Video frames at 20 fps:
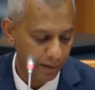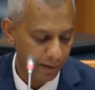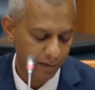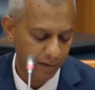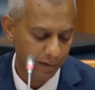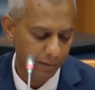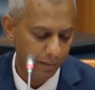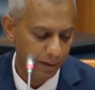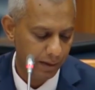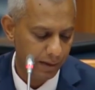
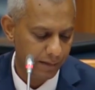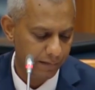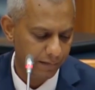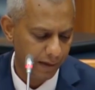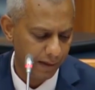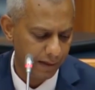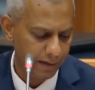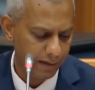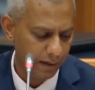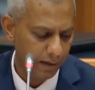availability
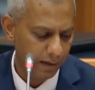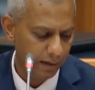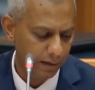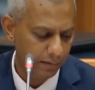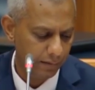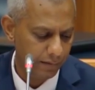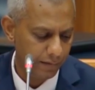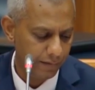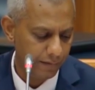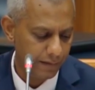factor
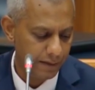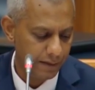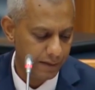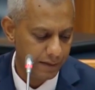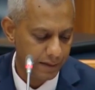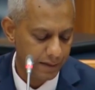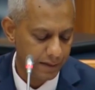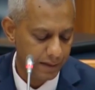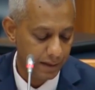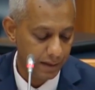in
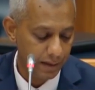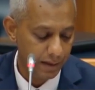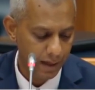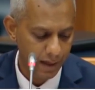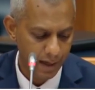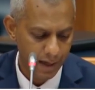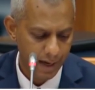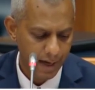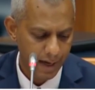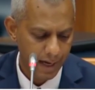15-16,
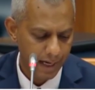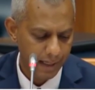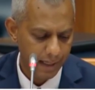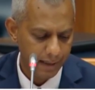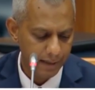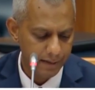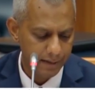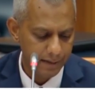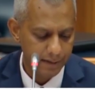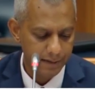
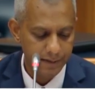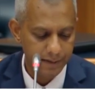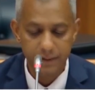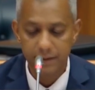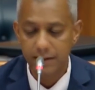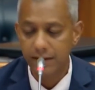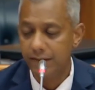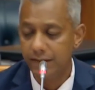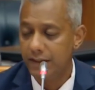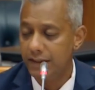and then
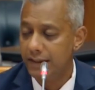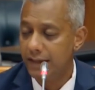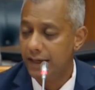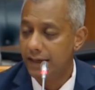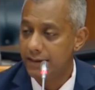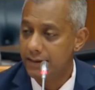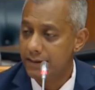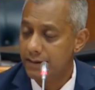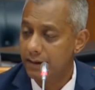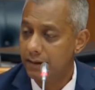16-17,
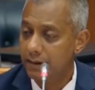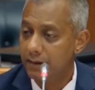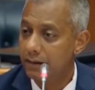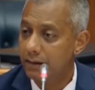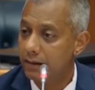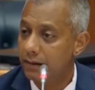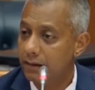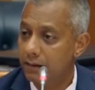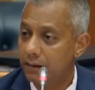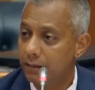as I said,
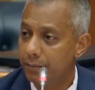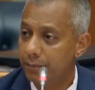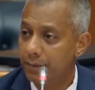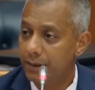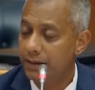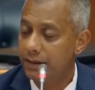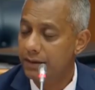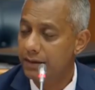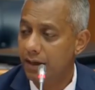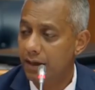the
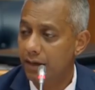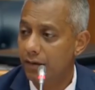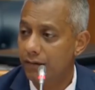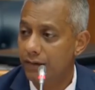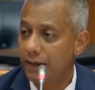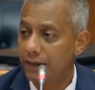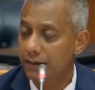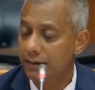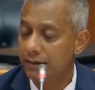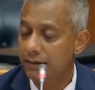biggest chunk of
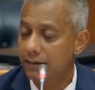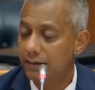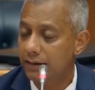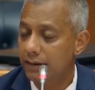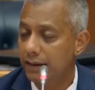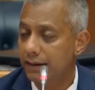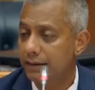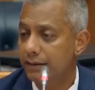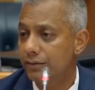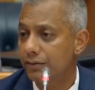that is
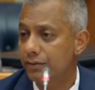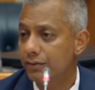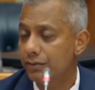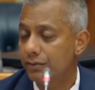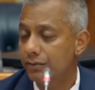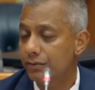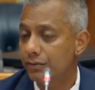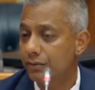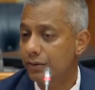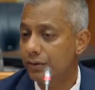related
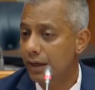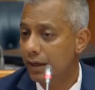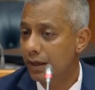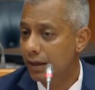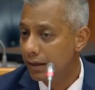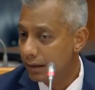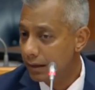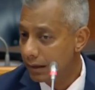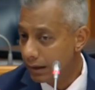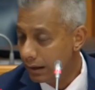to
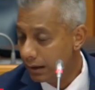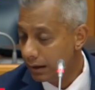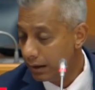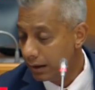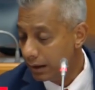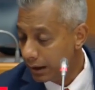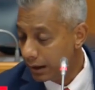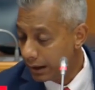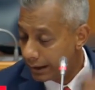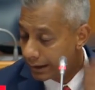
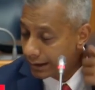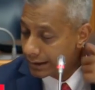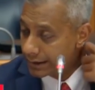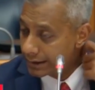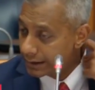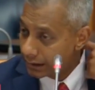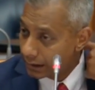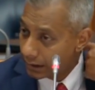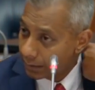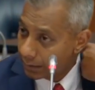the
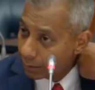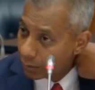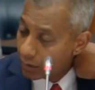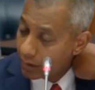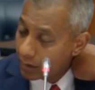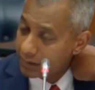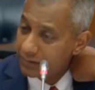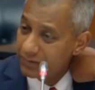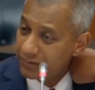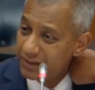increase in the
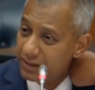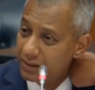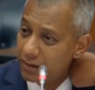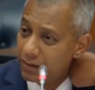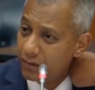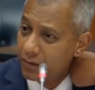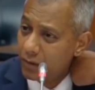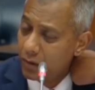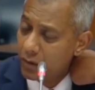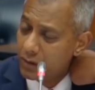productivity
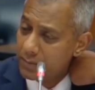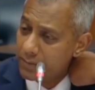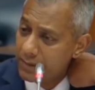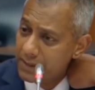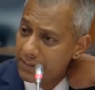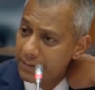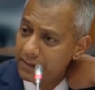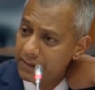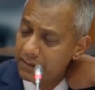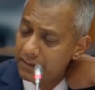of the cost
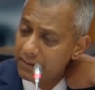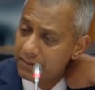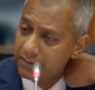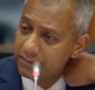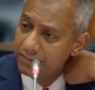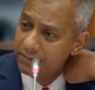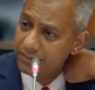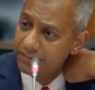plus mines.